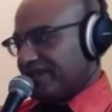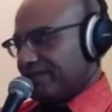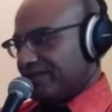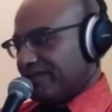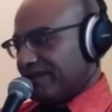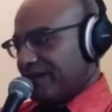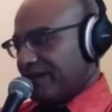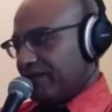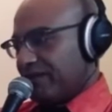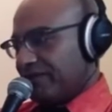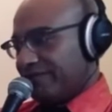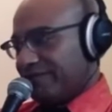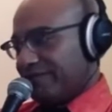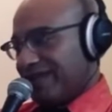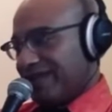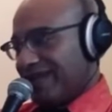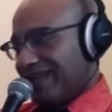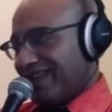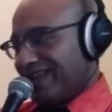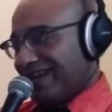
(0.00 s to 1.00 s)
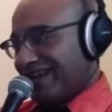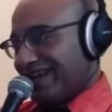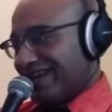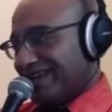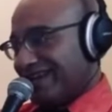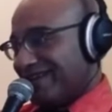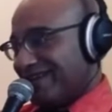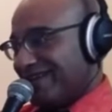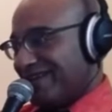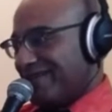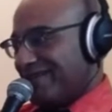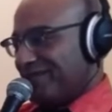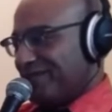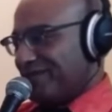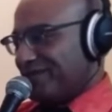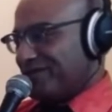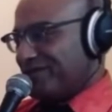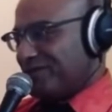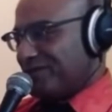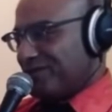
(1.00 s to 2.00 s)
a powerful ally, but
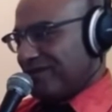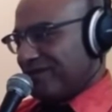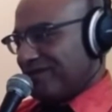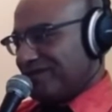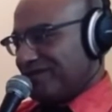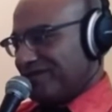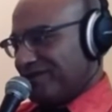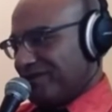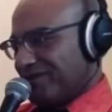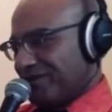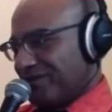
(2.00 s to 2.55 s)
as you come to know